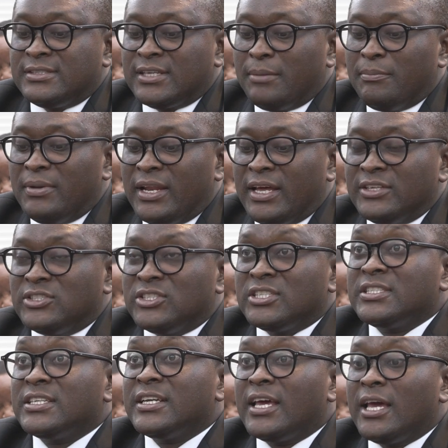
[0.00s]

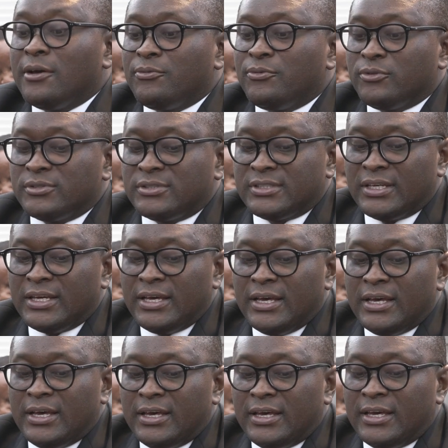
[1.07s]
stabilization efforts
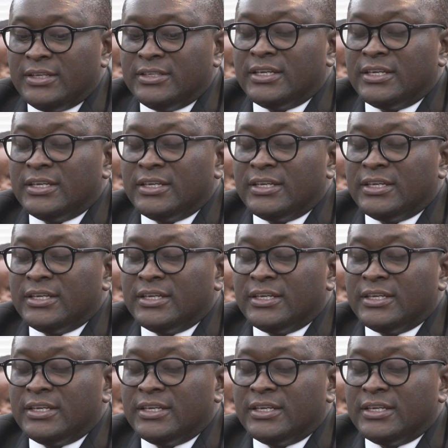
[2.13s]
and